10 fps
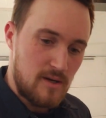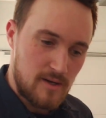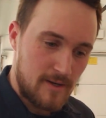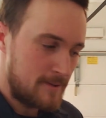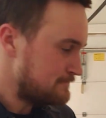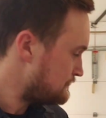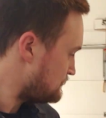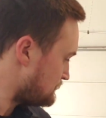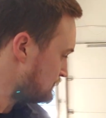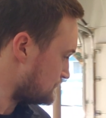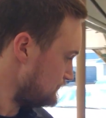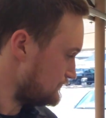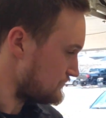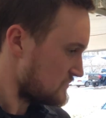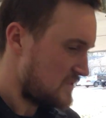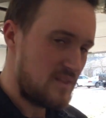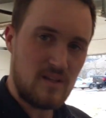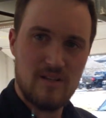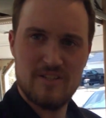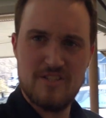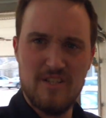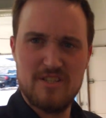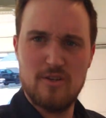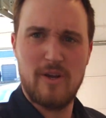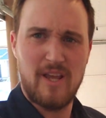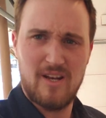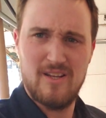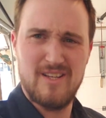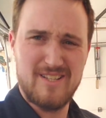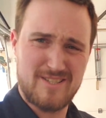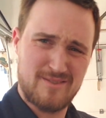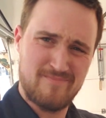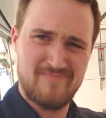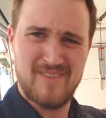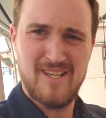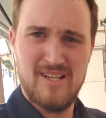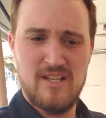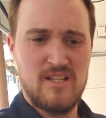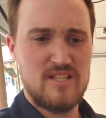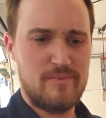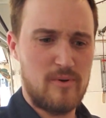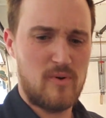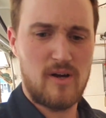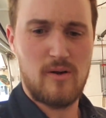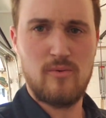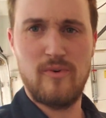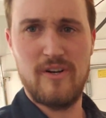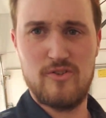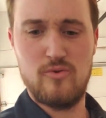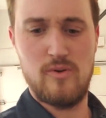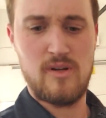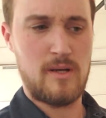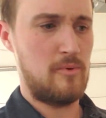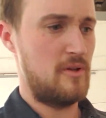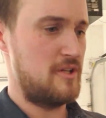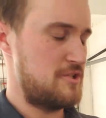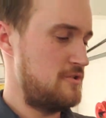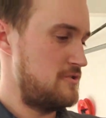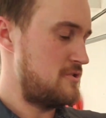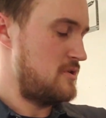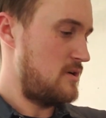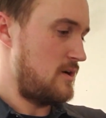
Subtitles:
Let's see. So again, it's been a while. Ran into a couple of issues.